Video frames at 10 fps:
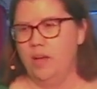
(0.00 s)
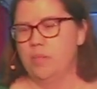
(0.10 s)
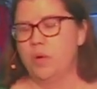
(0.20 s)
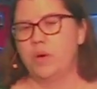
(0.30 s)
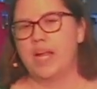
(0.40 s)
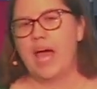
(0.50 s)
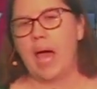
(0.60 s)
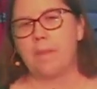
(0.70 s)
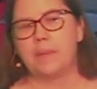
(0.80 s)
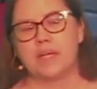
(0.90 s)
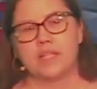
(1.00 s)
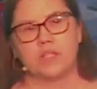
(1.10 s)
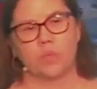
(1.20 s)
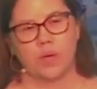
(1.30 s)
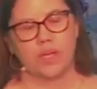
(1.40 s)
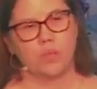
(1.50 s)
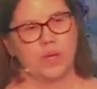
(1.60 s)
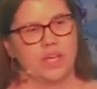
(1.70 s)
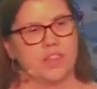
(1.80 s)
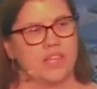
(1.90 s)
But what happens when
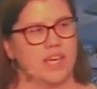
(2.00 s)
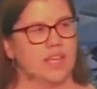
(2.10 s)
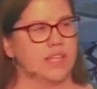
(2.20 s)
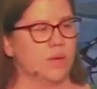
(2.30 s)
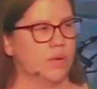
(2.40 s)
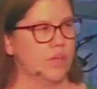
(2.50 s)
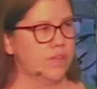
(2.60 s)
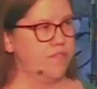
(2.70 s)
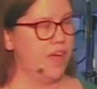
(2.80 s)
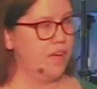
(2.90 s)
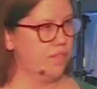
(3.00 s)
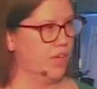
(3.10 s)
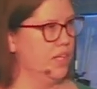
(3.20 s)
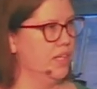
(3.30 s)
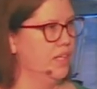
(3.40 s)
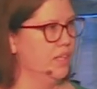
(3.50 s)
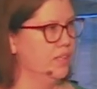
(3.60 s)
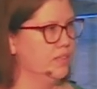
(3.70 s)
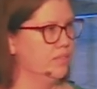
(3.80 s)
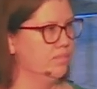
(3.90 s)
we think that we're the favorite?
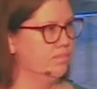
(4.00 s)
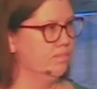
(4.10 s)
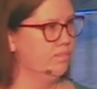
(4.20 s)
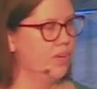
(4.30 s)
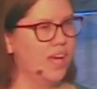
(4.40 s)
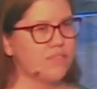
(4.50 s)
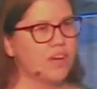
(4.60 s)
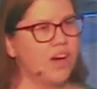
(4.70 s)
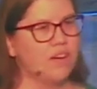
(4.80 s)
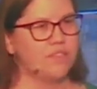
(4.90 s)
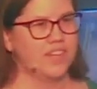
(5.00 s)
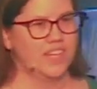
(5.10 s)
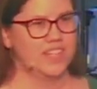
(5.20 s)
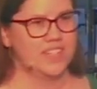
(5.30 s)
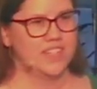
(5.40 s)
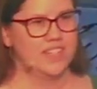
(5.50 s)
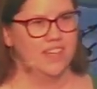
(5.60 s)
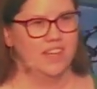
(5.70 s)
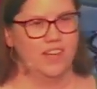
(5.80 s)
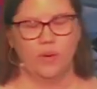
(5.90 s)
We have confidence,
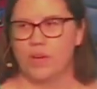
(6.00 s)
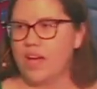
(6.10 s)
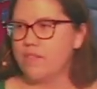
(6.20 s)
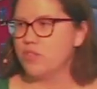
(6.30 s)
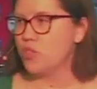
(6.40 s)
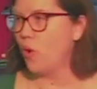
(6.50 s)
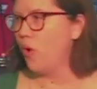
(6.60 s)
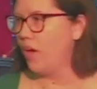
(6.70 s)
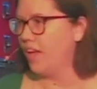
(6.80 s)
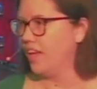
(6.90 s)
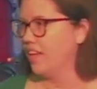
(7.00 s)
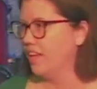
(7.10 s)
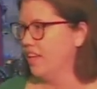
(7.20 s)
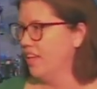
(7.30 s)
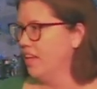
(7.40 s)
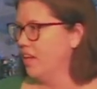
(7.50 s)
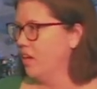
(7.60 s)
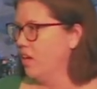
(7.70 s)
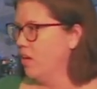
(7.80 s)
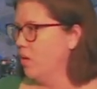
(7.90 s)
we have joy.
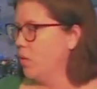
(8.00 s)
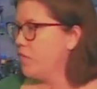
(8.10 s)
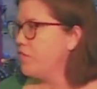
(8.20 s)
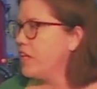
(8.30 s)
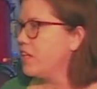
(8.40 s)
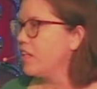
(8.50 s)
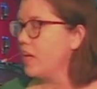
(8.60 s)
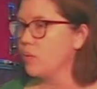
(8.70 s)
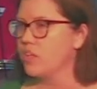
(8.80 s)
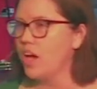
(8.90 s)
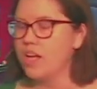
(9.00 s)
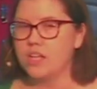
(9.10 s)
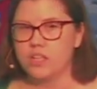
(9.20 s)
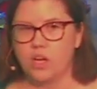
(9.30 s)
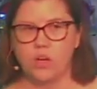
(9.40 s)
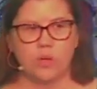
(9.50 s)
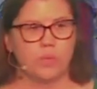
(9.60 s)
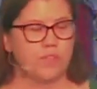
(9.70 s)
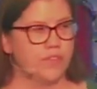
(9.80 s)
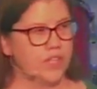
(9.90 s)
We feel like we're not alone.
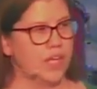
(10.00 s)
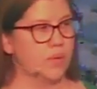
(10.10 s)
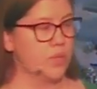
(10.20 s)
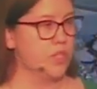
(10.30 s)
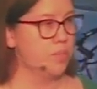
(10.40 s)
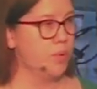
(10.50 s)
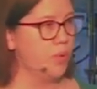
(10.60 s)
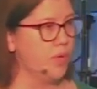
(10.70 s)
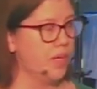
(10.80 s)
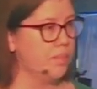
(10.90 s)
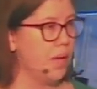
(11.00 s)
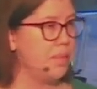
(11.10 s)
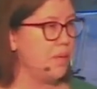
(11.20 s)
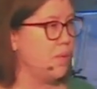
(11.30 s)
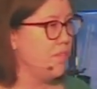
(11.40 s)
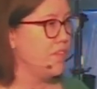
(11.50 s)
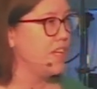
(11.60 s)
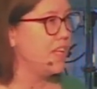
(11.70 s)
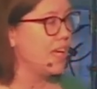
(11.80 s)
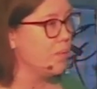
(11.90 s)
We feel like we're supported. Maybe we
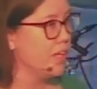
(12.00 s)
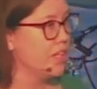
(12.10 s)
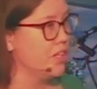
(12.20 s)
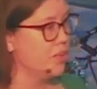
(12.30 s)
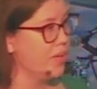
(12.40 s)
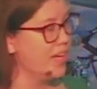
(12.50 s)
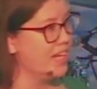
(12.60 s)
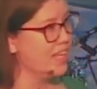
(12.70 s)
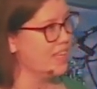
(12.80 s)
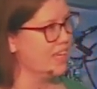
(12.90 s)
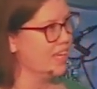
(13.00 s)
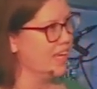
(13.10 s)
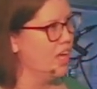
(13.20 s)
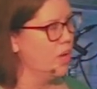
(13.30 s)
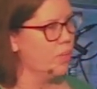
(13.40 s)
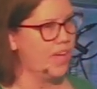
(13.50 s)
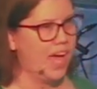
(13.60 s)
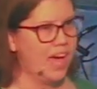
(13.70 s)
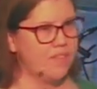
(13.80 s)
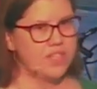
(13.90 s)
feel like we can do anything. We
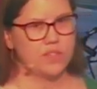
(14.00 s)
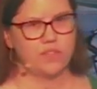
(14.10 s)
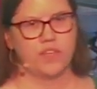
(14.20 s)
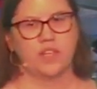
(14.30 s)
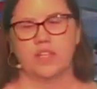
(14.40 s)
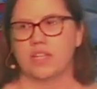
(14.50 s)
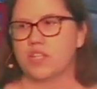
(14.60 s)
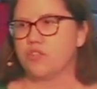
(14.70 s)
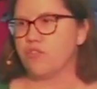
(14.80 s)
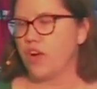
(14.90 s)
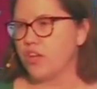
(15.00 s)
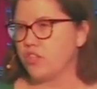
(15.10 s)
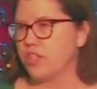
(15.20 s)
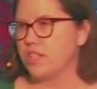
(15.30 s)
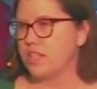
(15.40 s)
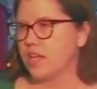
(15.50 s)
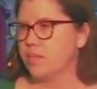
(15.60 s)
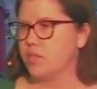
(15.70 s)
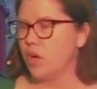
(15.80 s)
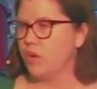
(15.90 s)
have this feeling, this freshness that
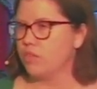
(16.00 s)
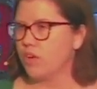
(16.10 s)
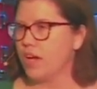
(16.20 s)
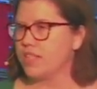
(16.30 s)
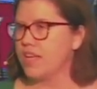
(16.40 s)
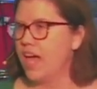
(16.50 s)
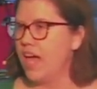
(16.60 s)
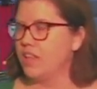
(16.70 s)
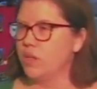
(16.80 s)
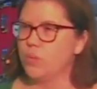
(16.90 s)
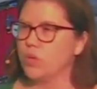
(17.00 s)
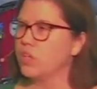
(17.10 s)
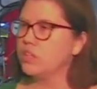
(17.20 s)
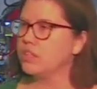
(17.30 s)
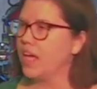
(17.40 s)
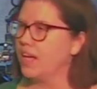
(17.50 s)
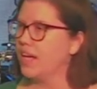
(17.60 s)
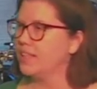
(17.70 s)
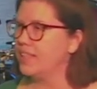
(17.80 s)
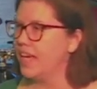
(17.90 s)
comes over us, and the world
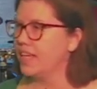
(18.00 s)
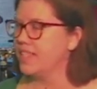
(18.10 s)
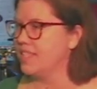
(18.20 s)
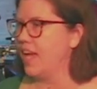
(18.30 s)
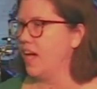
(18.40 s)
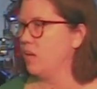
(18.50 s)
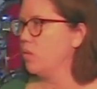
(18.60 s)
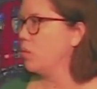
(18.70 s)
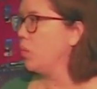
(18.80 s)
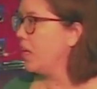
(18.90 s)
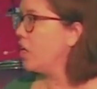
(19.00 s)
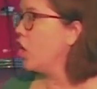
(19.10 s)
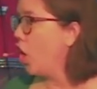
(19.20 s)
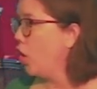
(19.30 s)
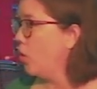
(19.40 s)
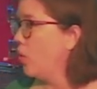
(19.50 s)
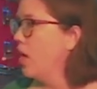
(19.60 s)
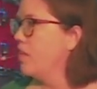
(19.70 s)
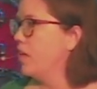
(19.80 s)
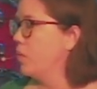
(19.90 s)
cannot take us down when we know
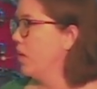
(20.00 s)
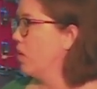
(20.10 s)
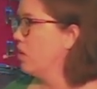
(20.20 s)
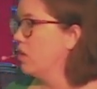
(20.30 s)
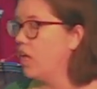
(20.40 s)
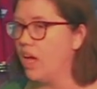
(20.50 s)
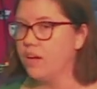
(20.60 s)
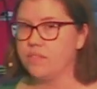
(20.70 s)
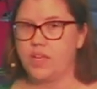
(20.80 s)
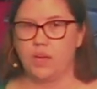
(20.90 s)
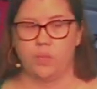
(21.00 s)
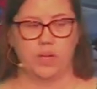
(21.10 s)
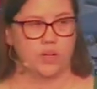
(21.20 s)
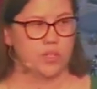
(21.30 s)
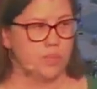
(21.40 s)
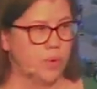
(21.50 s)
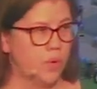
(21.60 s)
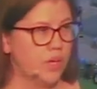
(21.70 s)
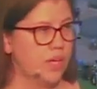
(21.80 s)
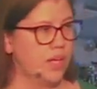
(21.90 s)
that we are loved and we are
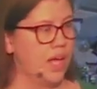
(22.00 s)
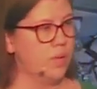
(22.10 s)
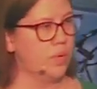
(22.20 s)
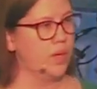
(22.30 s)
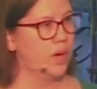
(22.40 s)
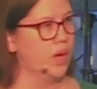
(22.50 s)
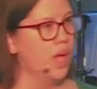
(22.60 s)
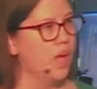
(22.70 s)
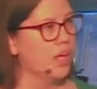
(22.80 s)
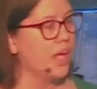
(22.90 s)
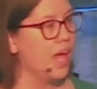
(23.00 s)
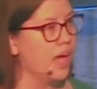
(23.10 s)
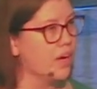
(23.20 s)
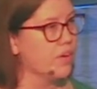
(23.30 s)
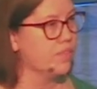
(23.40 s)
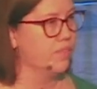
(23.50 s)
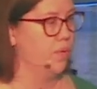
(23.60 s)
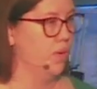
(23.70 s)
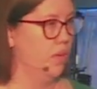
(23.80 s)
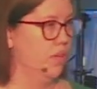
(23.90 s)
supported and we are cared
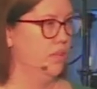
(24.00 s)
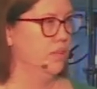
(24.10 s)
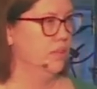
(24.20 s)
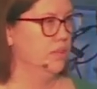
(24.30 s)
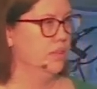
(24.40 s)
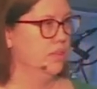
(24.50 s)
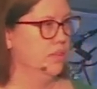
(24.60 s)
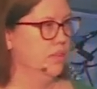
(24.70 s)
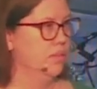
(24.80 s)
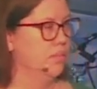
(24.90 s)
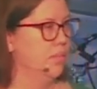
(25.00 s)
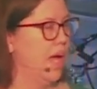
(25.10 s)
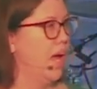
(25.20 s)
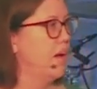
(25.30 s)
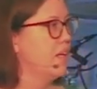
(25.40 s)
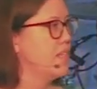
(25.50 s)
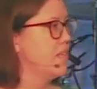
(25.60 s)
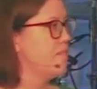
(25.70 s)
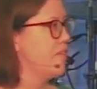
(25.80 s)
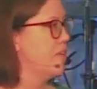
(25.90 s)
for. How does
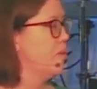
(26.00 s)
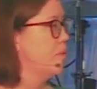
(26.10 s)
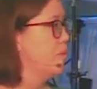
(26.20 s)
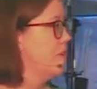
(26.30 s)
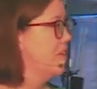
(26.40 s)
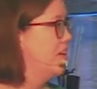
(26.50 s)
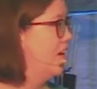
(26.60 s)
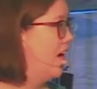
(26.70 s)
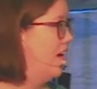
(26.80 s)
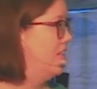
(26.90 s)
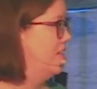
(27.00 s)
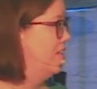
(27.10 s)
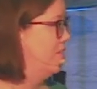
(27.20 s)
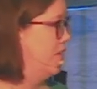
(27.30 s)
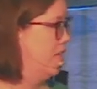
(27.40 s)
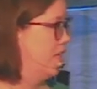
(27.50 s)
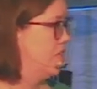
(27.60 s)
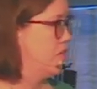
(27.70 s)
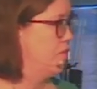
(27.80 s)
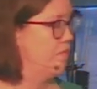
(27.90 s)
it feel when we're not feeling
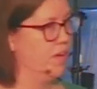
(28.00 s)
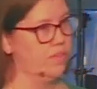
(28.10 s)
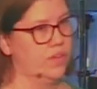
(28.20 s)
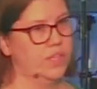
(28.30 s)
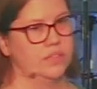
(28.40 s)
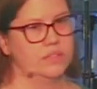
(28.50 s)
so favorite?